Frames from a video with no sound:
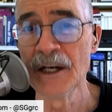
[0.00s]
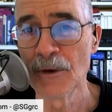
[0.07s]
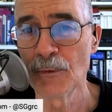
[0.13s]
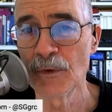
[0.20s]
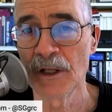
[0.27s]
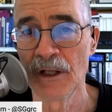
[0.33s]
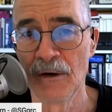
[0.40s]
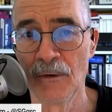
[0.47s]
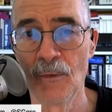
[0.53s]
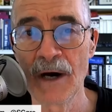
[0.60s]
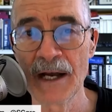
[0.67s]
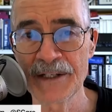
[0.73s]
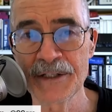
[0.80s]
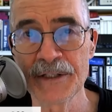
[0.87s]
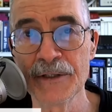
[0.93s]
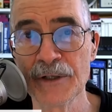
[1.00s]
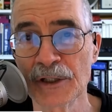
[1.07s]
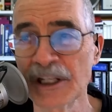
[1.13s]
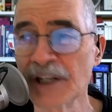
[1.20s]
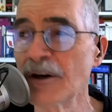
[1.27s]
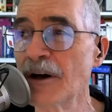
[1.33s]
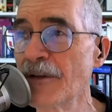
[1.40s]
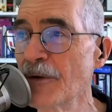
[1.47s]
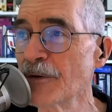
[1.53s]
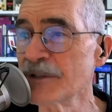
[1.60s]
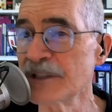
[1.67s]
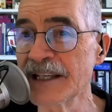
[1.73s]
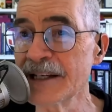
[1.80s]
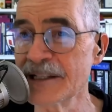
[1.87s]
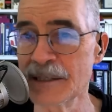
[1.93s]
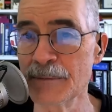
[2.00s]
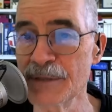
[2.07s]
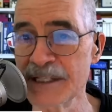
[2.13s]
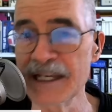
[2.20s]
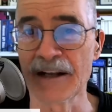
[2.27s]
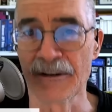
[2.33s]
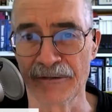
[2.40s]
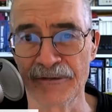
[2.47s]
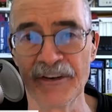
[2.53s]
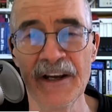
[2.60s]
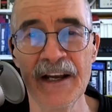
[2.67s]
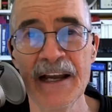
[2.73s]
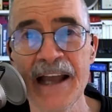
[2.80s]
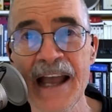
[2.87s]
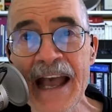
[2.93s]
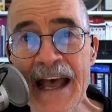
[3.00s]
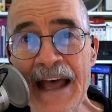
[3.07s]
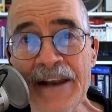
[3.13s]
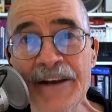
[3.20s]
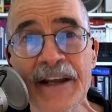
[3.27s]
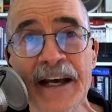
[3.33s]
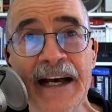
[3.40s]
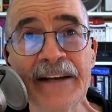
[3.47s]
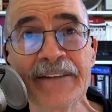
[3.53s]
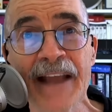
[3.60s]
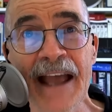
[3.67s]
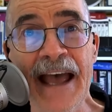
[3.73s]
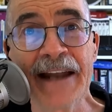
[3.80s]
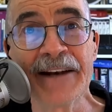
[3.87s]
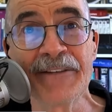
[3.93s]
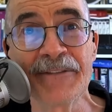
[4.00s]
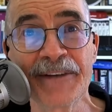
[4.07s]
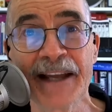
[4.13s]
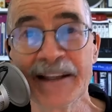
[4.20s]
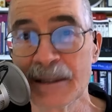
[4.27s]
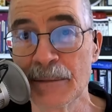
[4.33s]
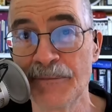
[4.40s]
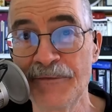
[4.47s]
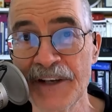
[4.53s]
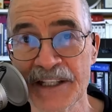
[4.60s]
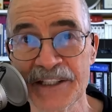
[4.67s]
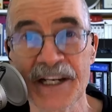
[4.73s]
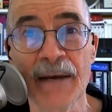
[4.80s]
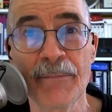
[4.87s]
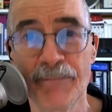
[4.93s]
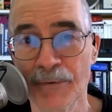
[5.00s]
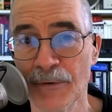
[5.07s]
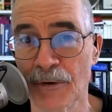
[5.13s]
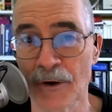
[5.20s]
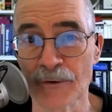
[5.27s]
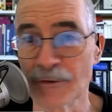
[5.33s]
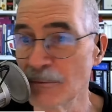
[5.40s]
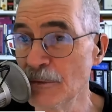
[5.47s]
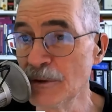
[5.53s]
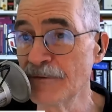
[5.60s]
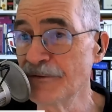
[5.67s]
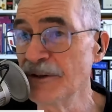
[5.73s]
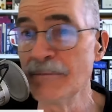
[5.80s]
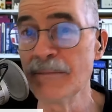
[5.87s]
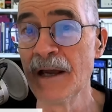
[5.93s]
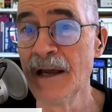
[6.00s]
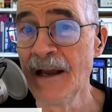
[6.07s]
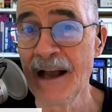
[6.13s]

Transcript: will want to click on those links himself and uh, and get them fixed up or remove them.